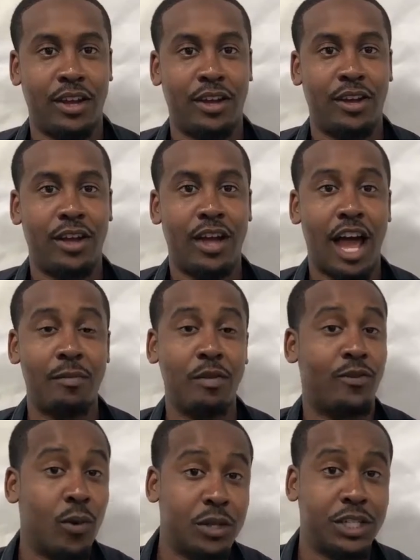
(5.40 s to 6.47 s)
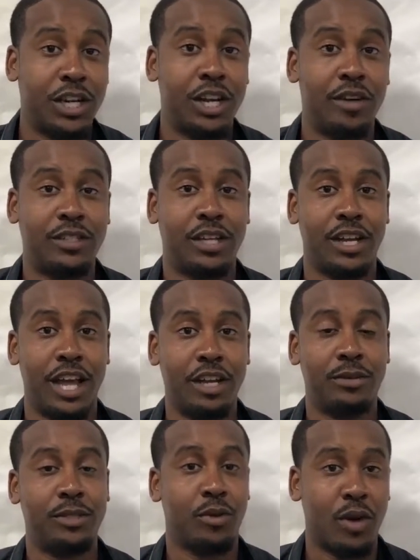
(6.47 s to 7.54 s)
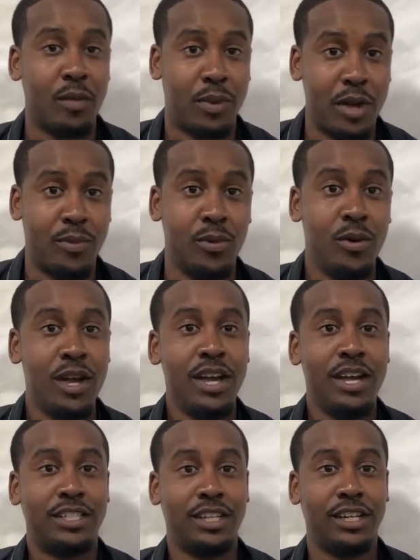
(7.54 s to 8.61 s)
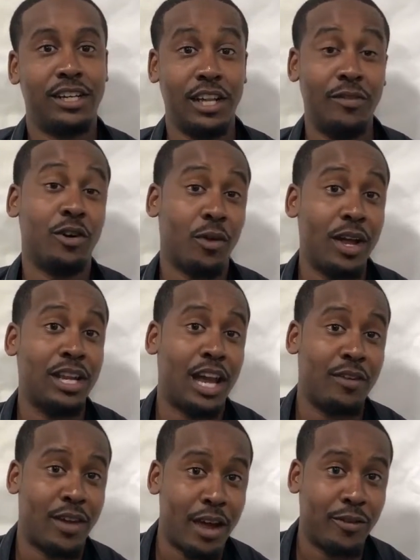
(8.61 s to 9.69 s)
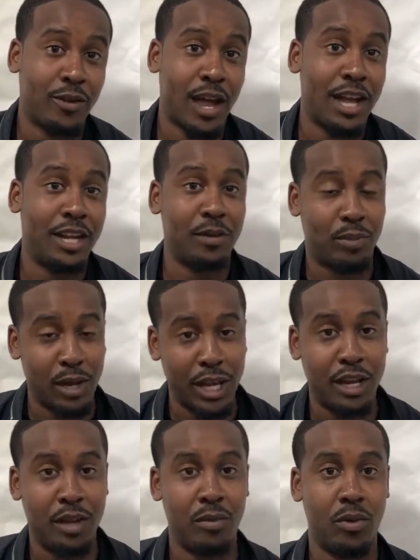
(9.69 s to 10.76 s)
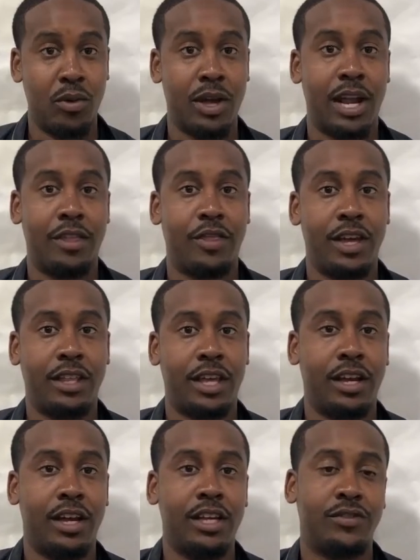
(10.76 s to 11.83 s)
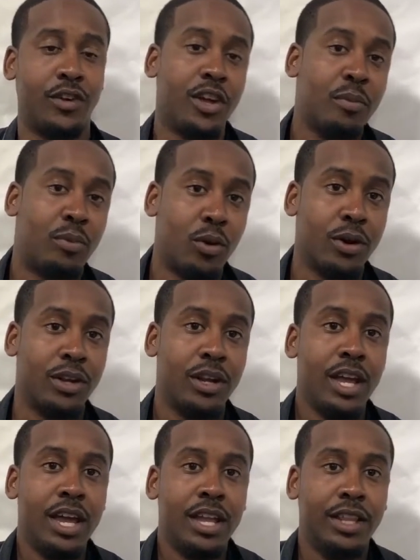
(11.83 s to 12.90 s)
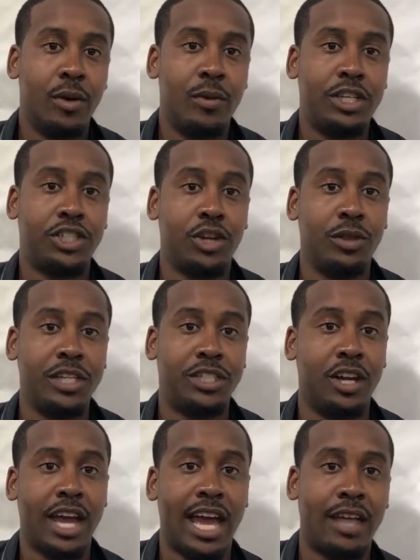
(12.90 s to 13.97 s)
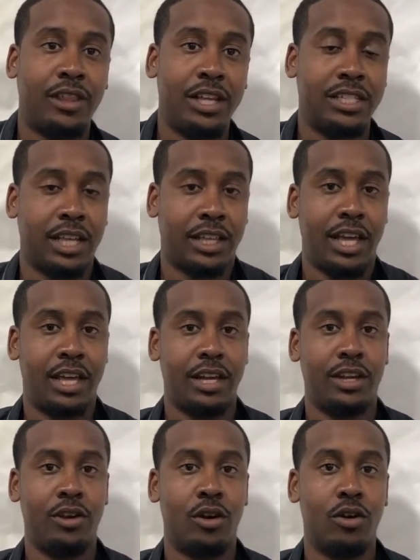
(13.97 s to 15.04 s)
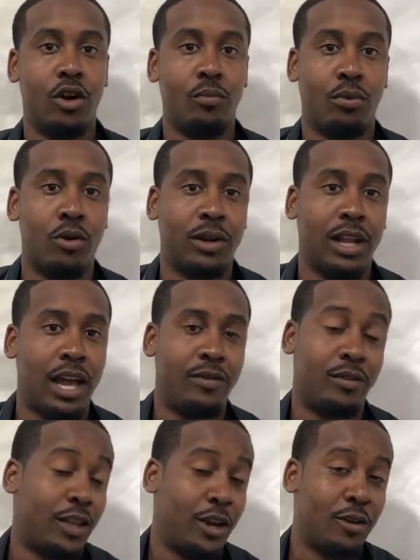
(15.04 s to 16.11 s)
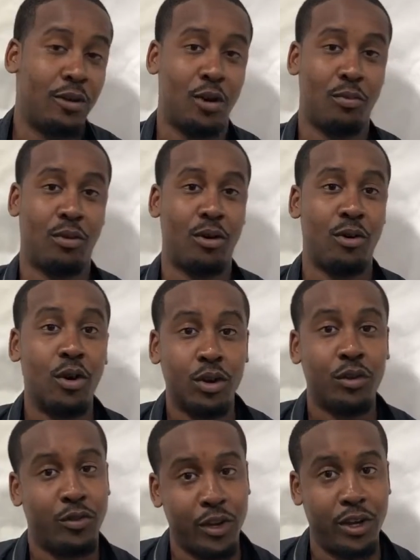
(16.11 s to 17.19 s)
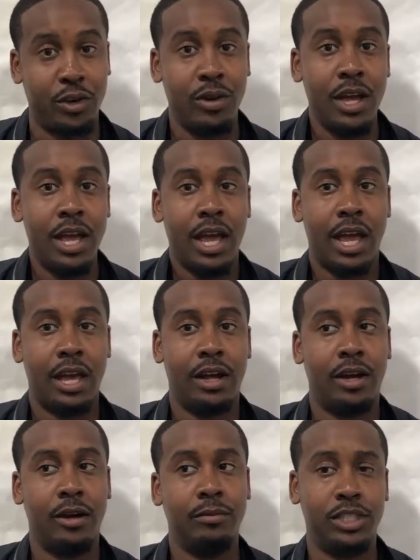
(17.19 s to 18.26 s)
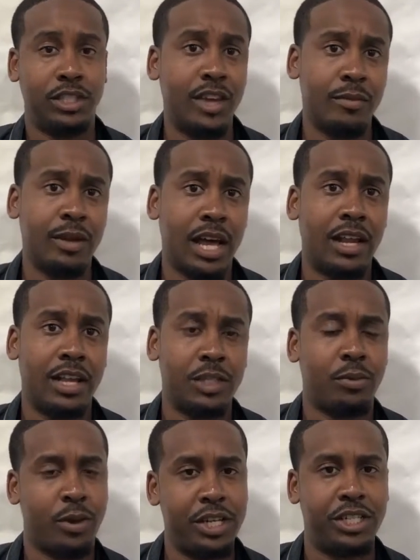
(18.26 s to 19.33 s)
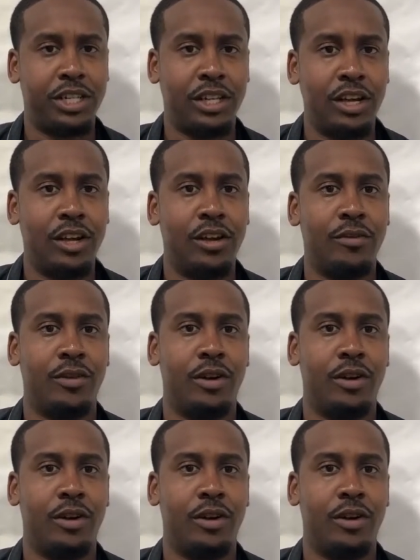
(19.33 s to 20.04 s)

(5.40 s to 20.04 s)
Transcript: I've been fortunate enough to connect with some great people to live a great life after I didn't play anymore. And I think that it's very important that we show these young athletes that they can, go pro in life if they don't go pro on the field, and just give them a lot of inspiration and love